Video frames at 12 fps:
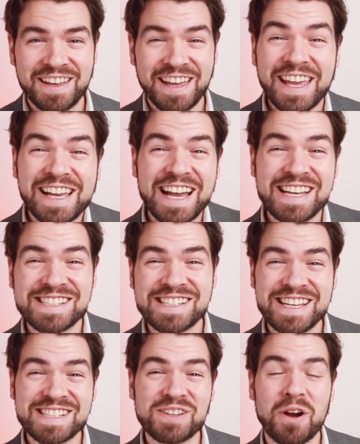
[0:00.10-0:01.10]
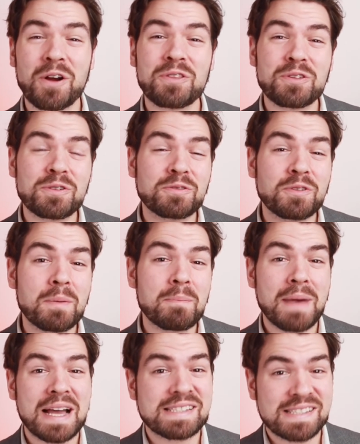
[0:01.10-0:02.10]
Hey guys, it's Arthur from
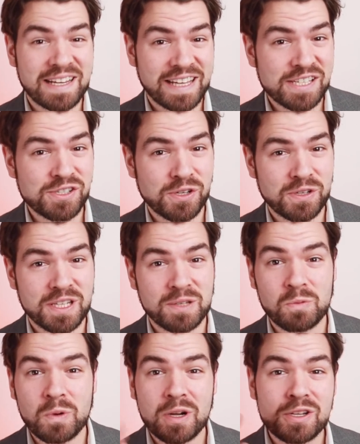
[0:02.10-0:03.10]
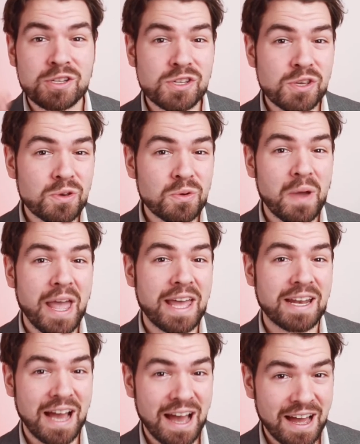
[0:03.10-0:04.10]
My Sake Journey, where you
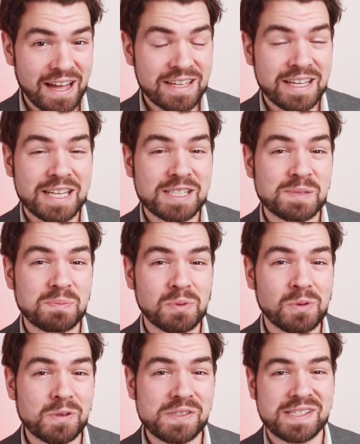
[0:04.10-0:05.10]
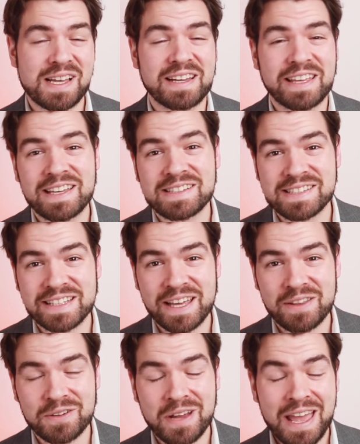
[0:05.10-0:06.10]
and I explore sake
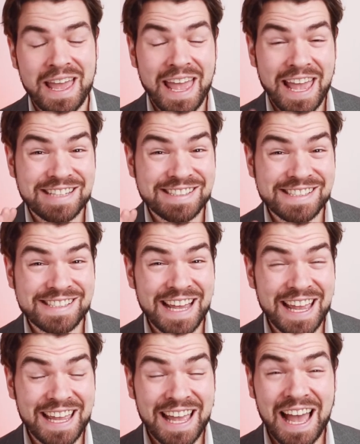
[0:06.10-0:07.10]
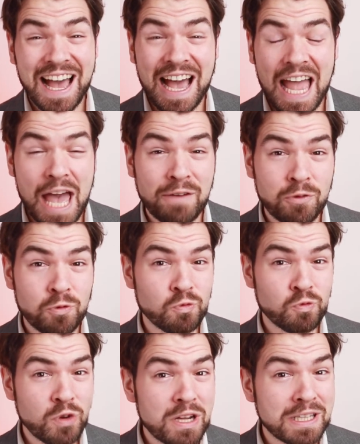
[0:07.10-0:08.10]
together. And today I have a
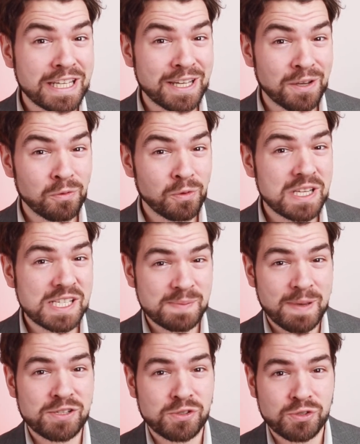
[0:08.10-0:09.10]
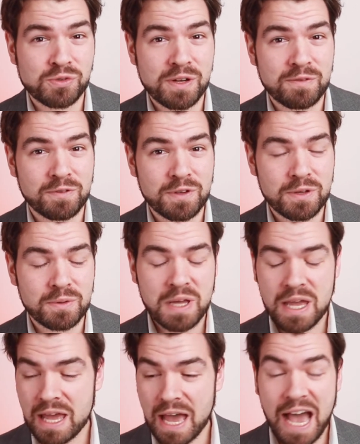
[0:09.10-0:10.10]
really special treat for you.
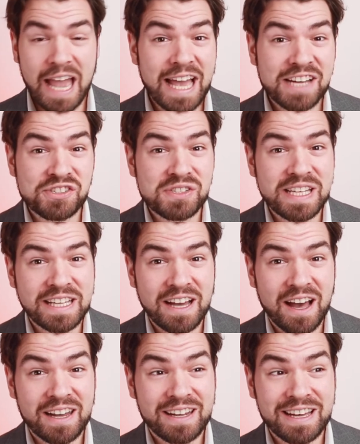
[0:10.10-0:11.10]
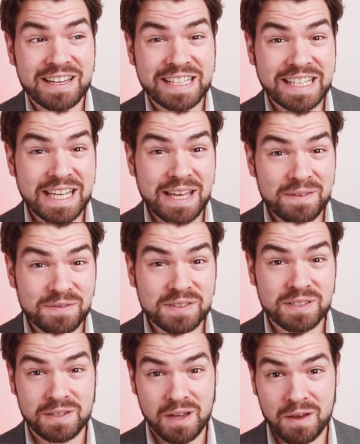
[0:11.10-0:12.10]
I actually got a
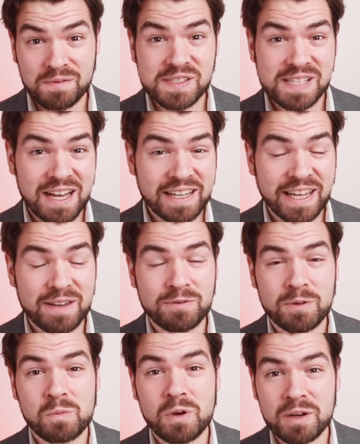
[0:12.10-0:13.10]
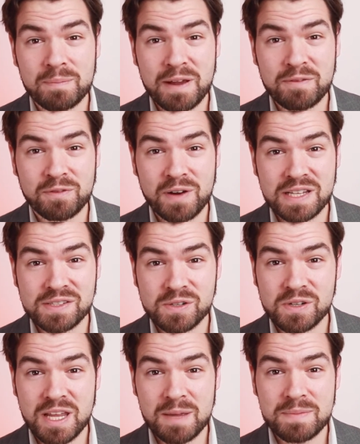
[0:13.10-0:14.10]
gift of sake from one of my friends.
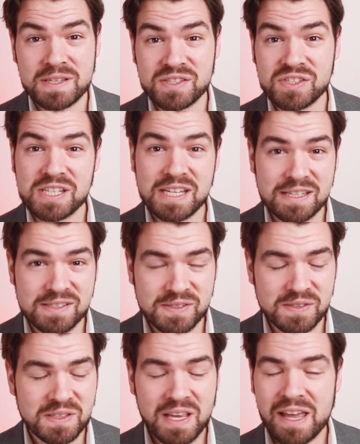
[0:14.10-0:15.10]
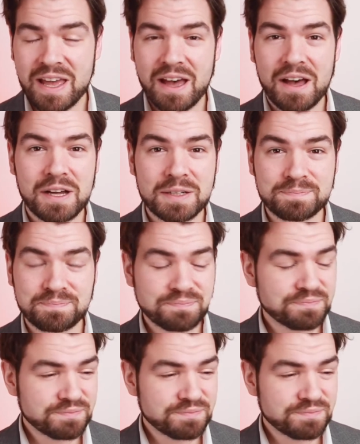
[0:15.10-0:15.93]
Her name is Chinatsu. Um,